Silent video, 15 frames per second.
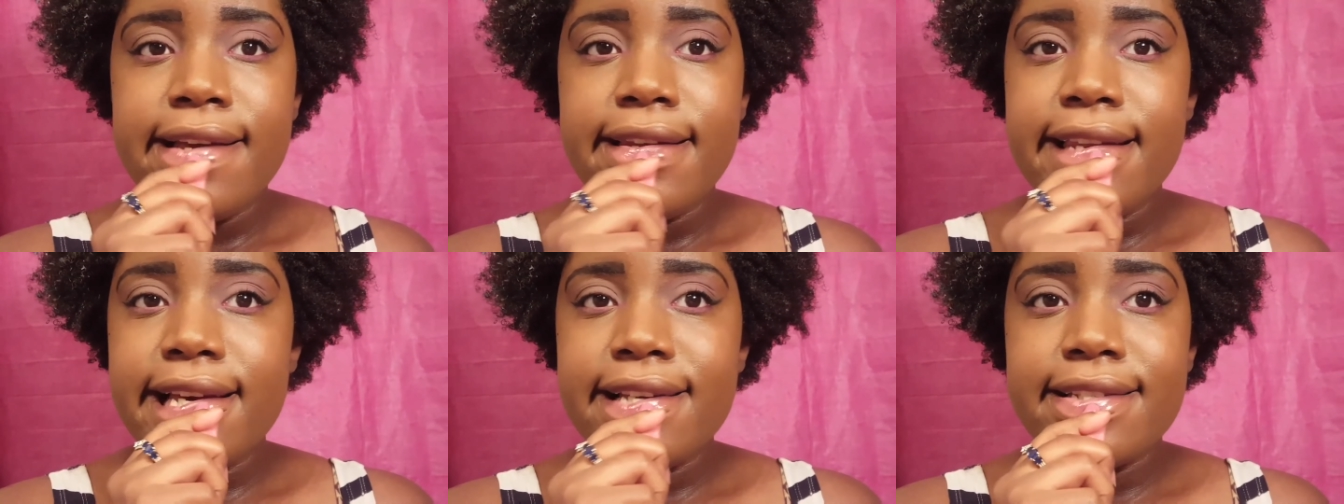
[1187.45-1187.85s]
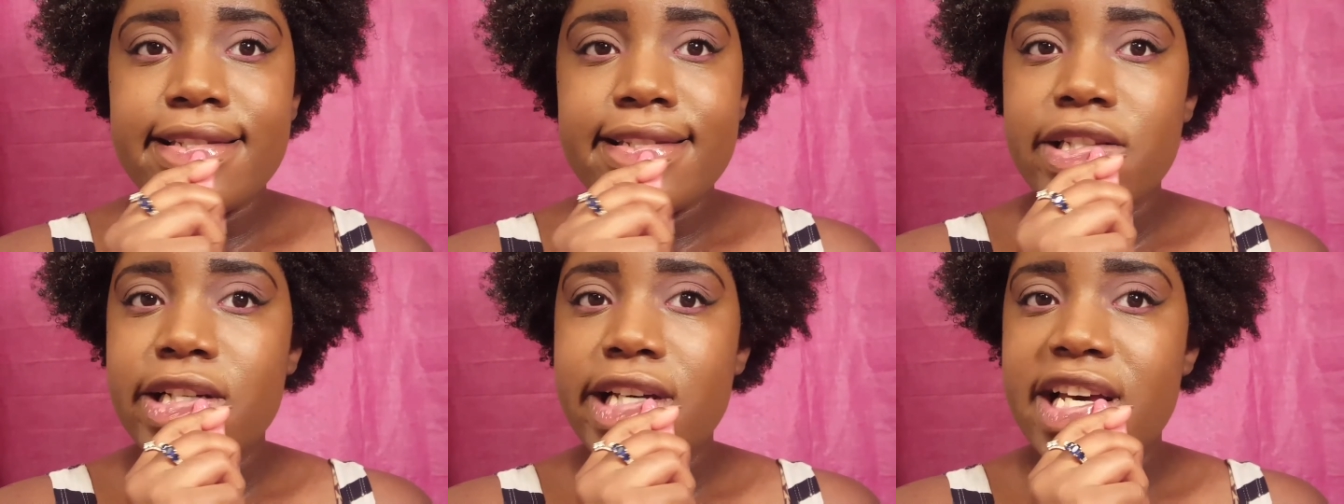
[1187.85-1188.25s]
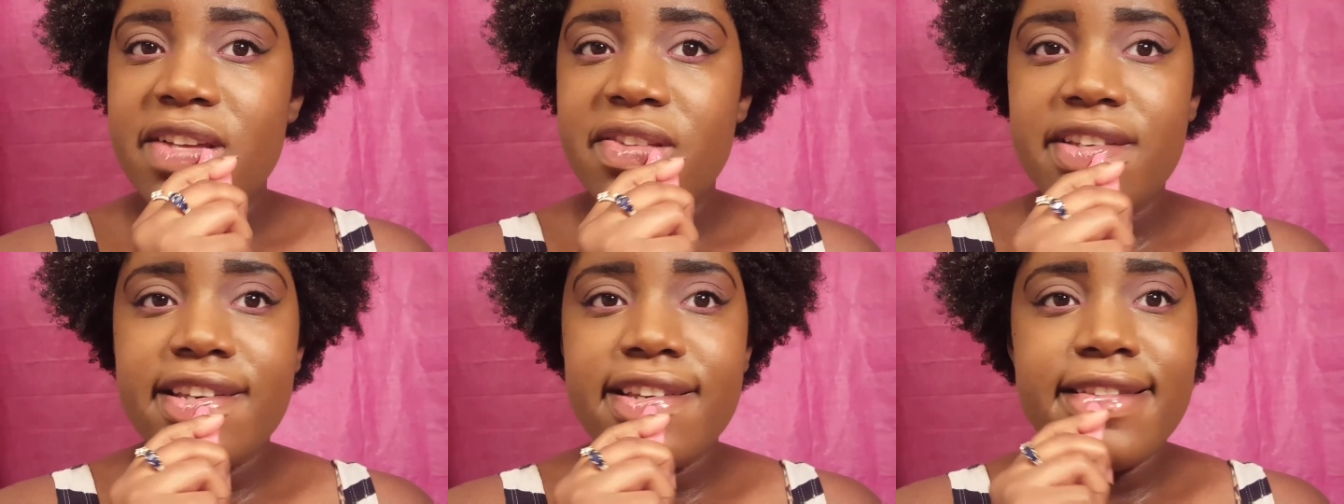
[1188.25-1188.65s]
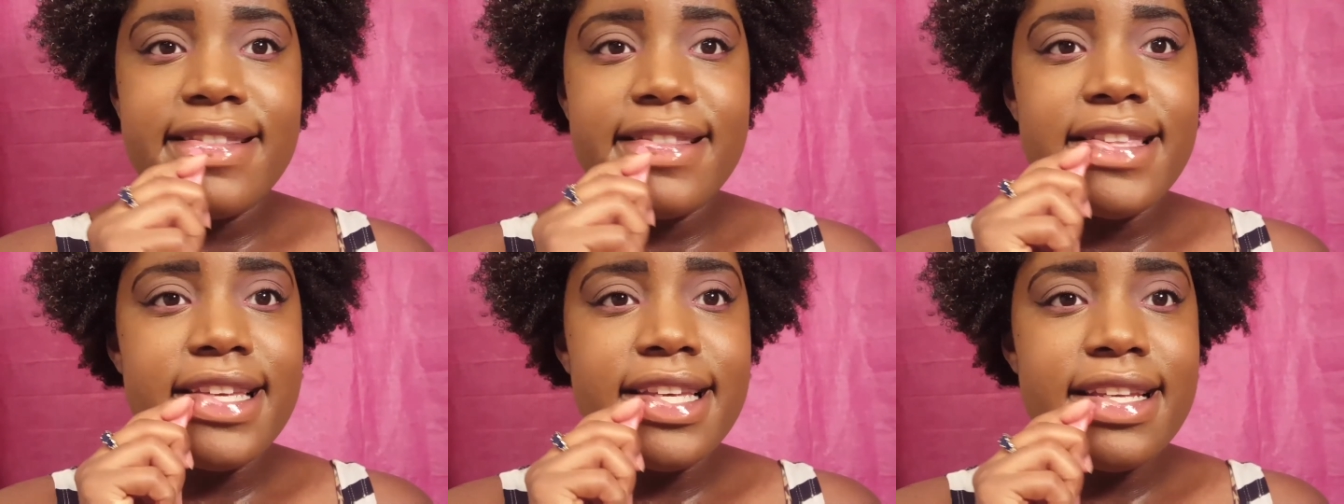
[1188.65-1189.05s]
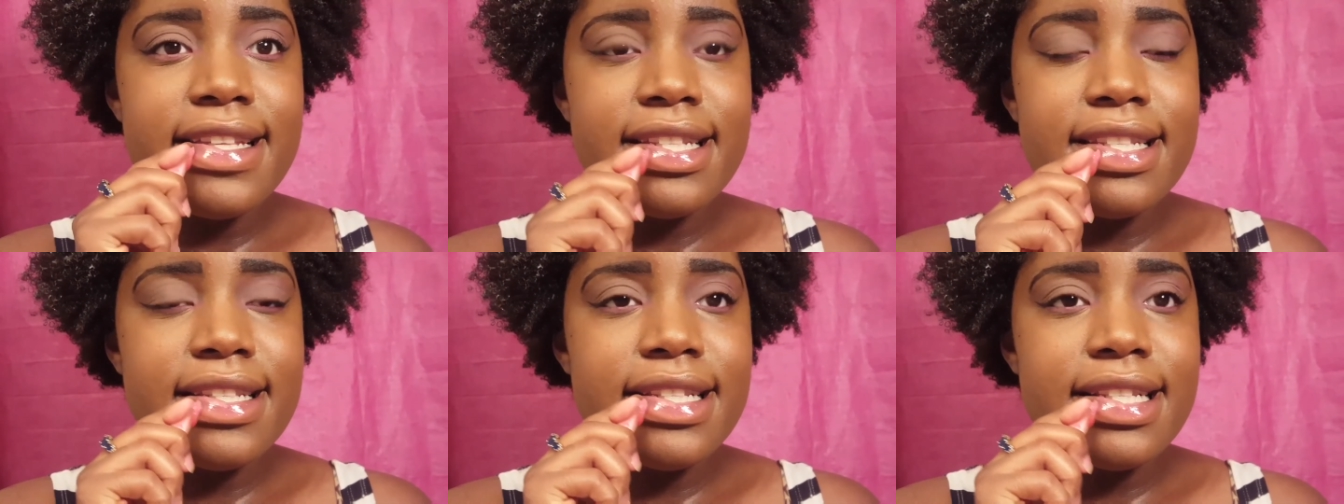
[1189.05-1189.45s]
Not too heavy.
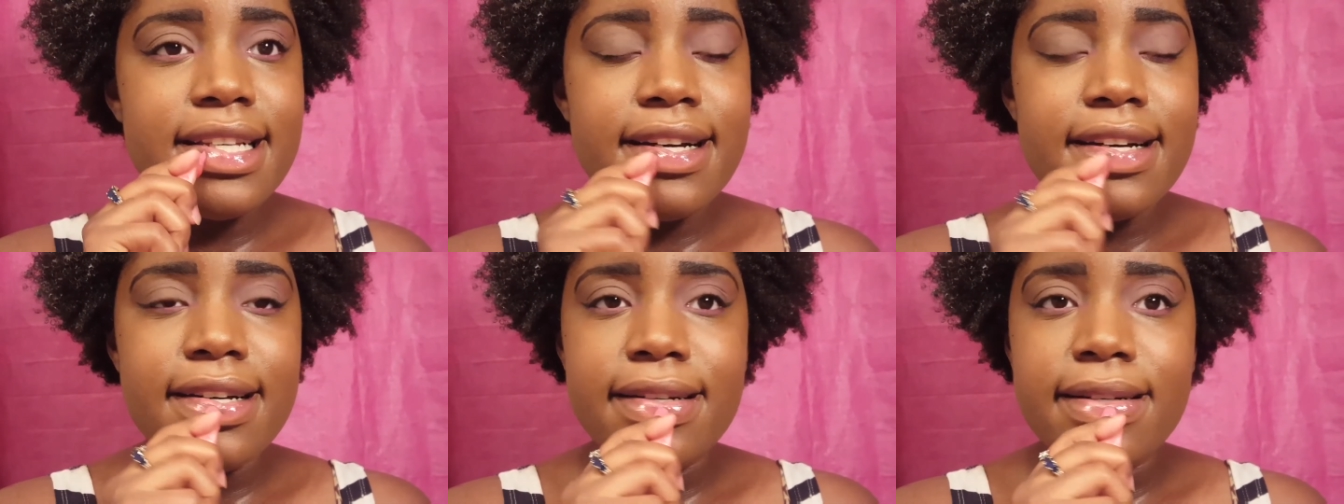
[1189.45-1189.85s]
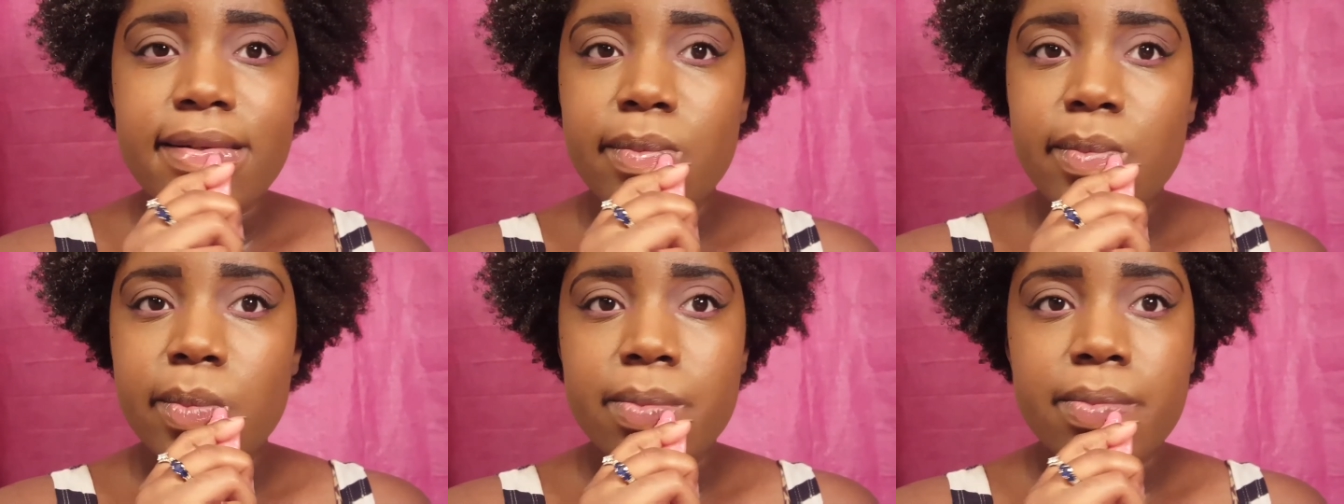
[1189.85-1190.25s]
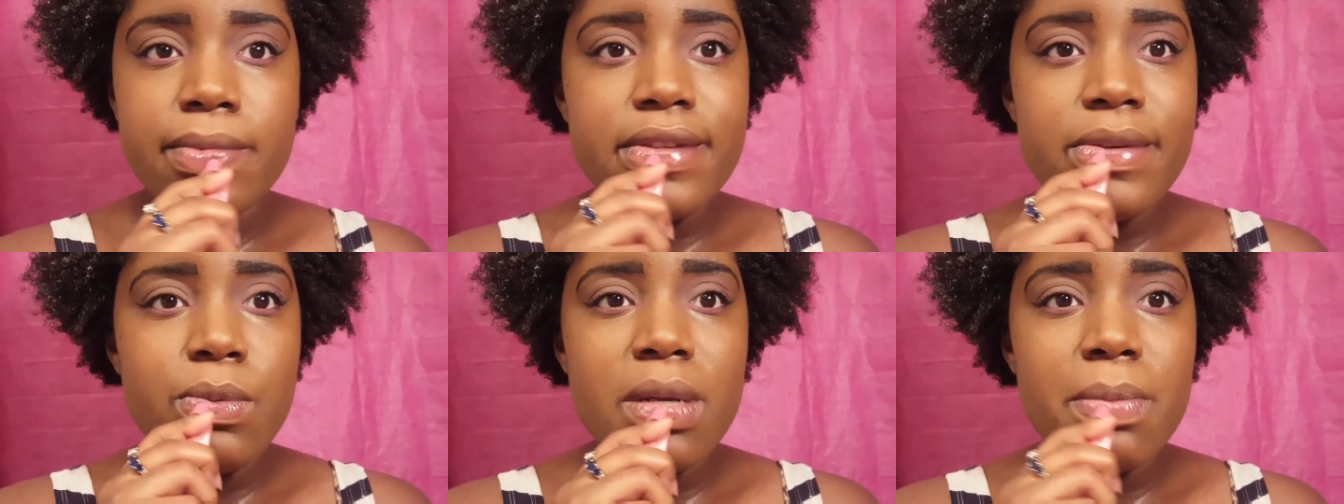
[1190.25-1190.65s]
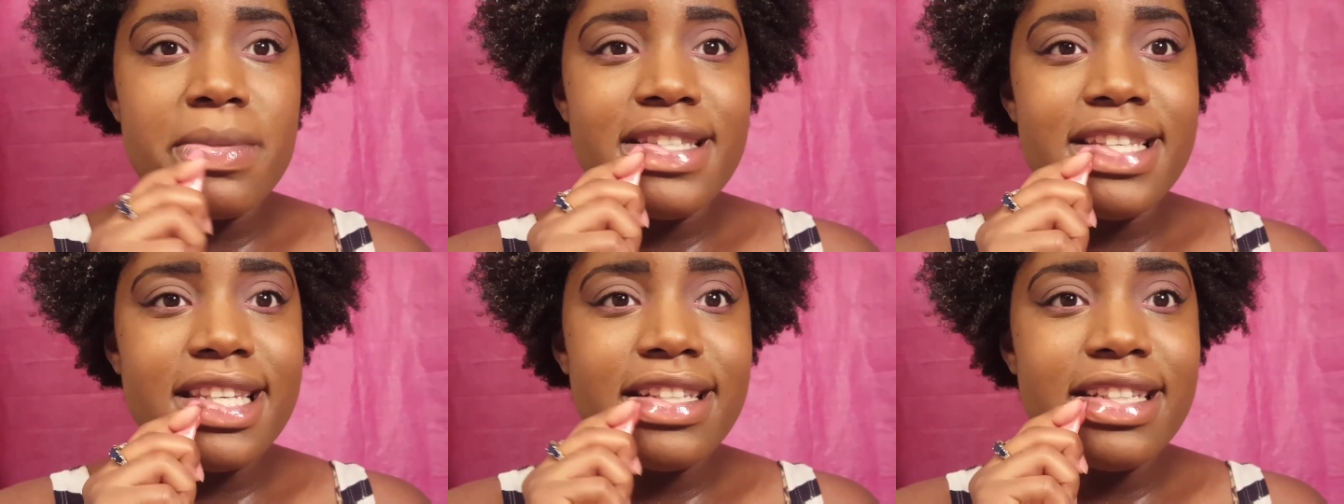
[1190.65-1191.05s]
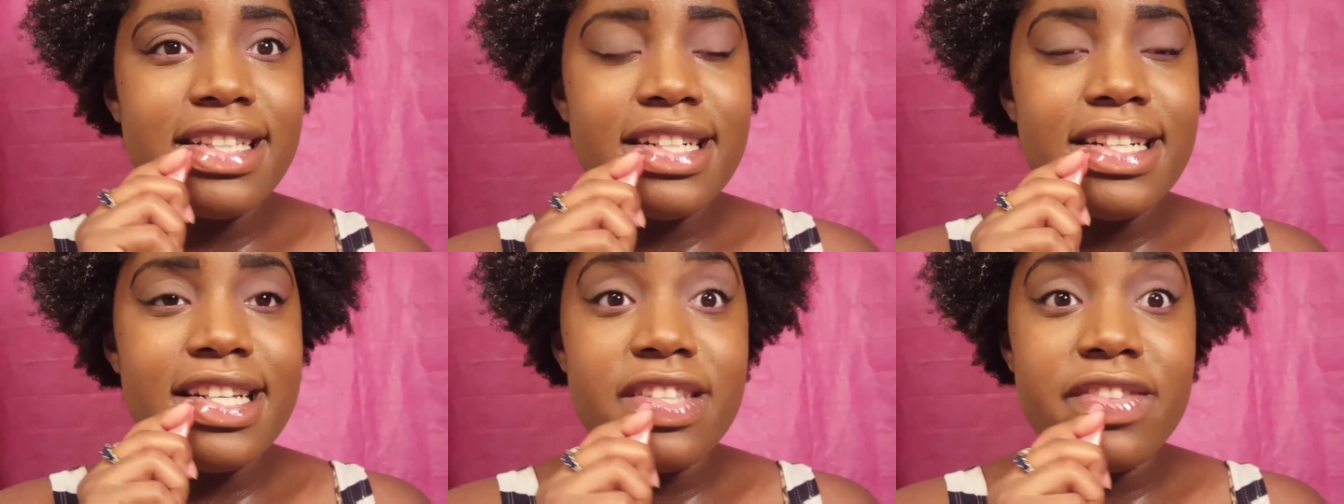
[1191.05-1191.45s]
This um, one in
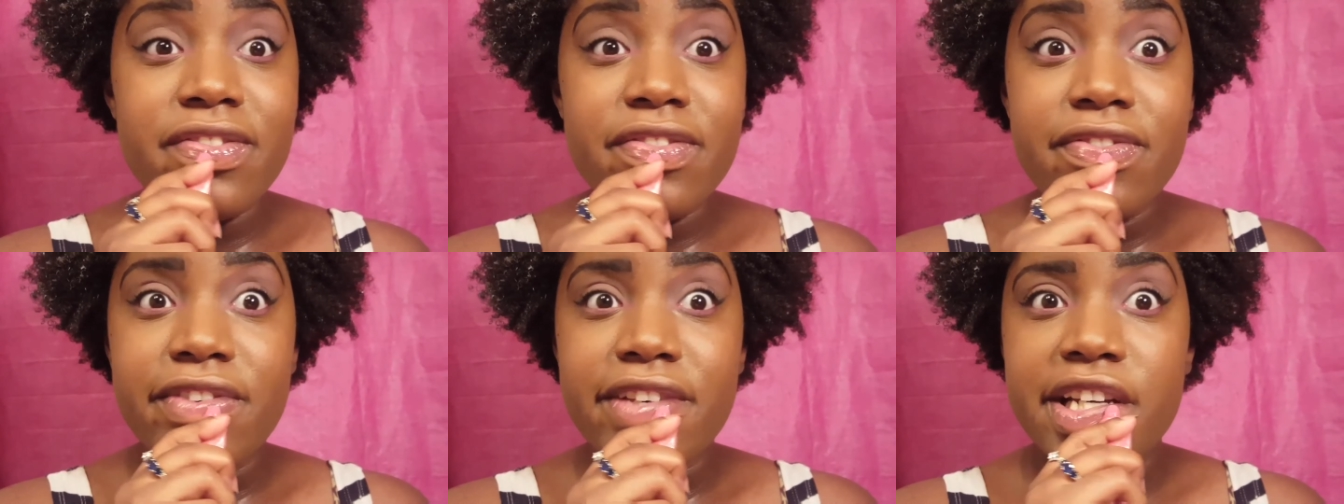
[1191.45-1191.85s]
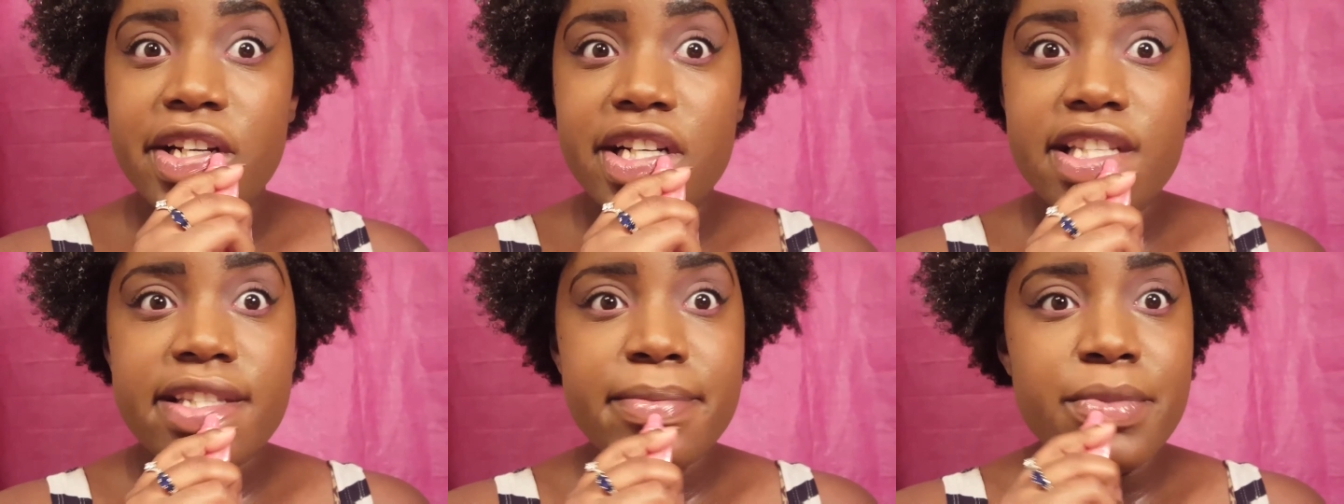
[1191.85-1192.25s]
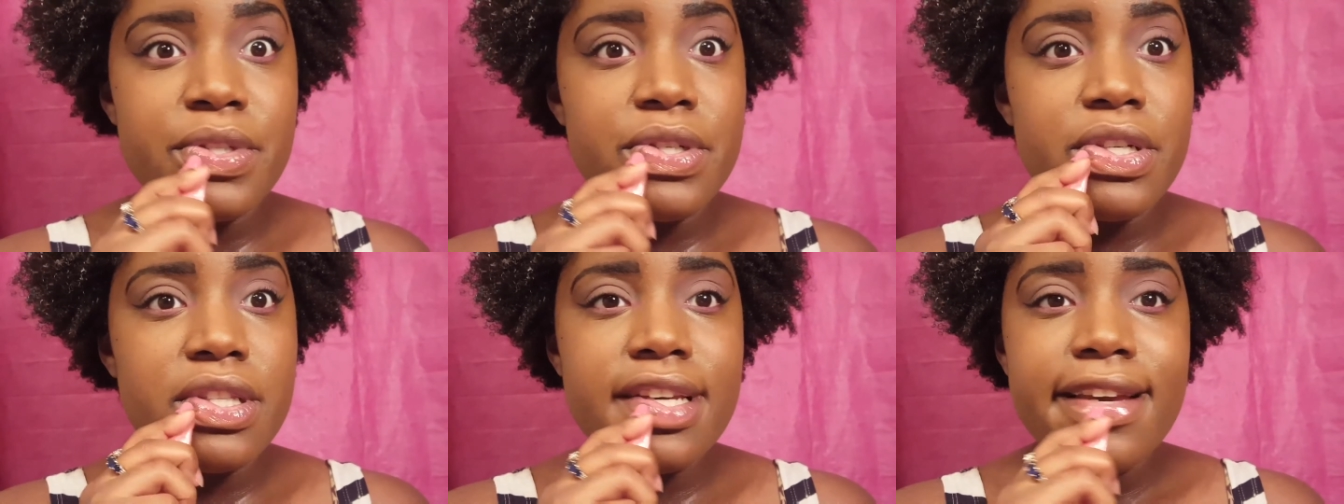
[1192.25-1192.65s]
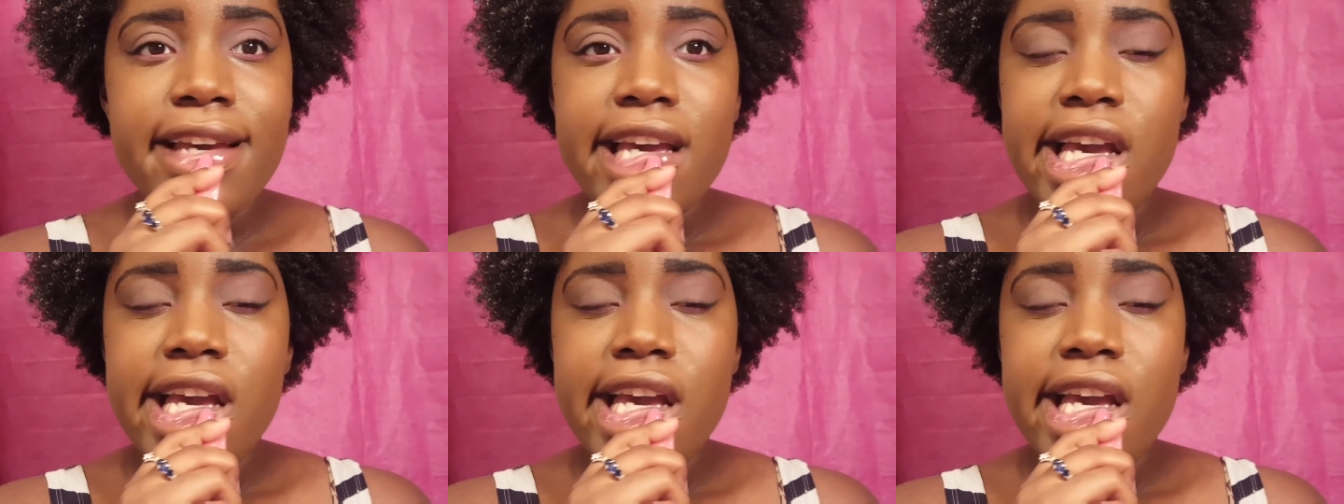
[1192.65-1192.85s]
particular is very smooth.